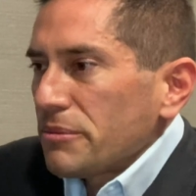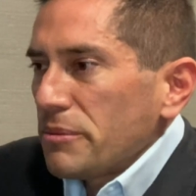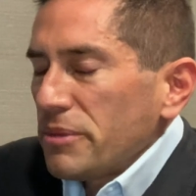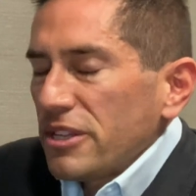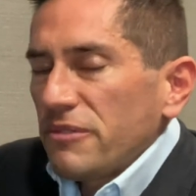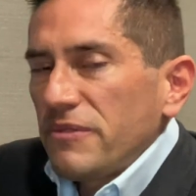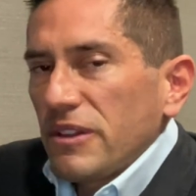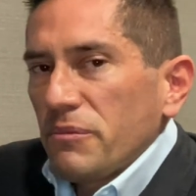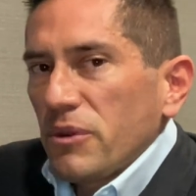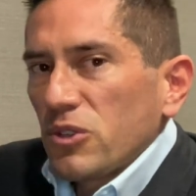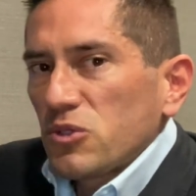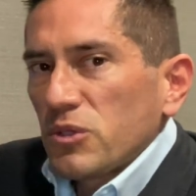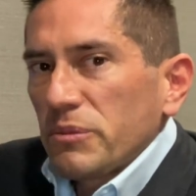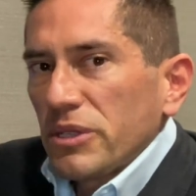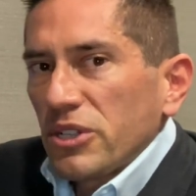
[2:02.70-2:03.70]
benefit, most
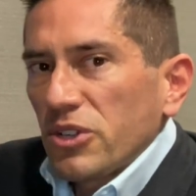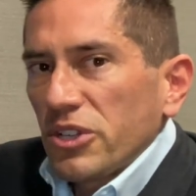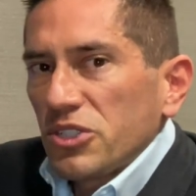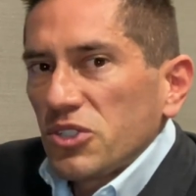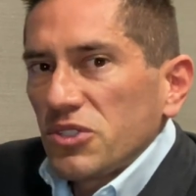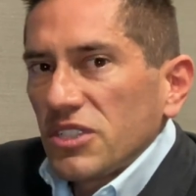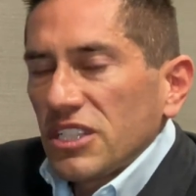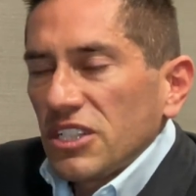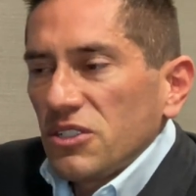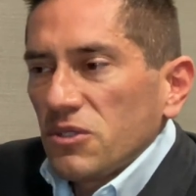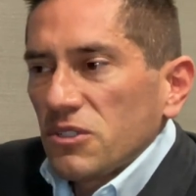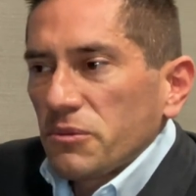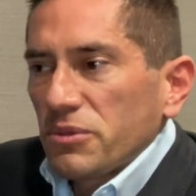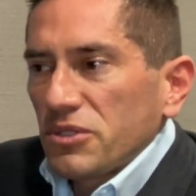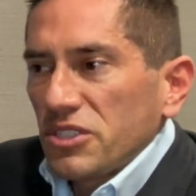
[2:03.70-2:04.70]
women are interested in doing
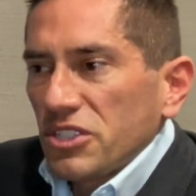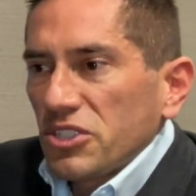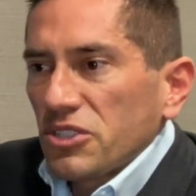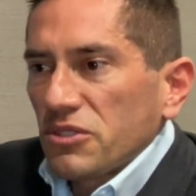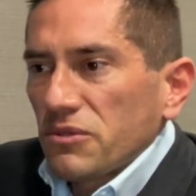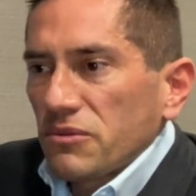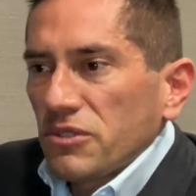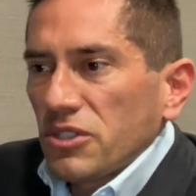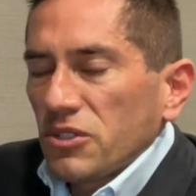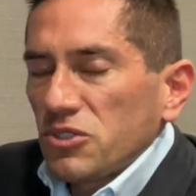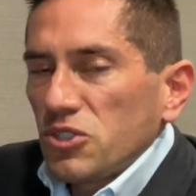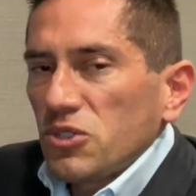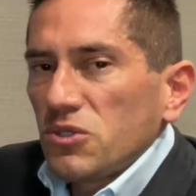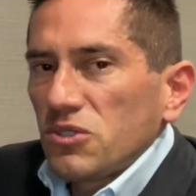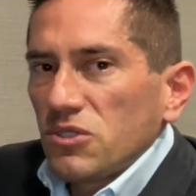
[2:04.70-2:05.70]
the procedure.
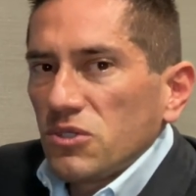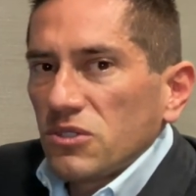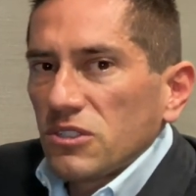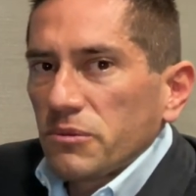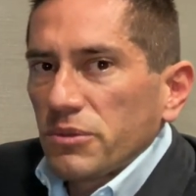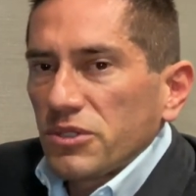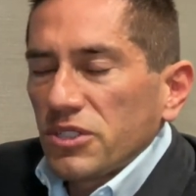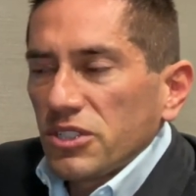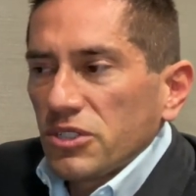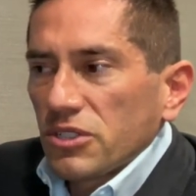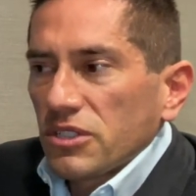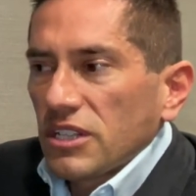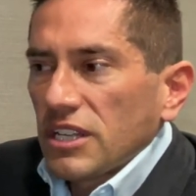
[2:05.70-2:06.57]
Choose to do this procedure.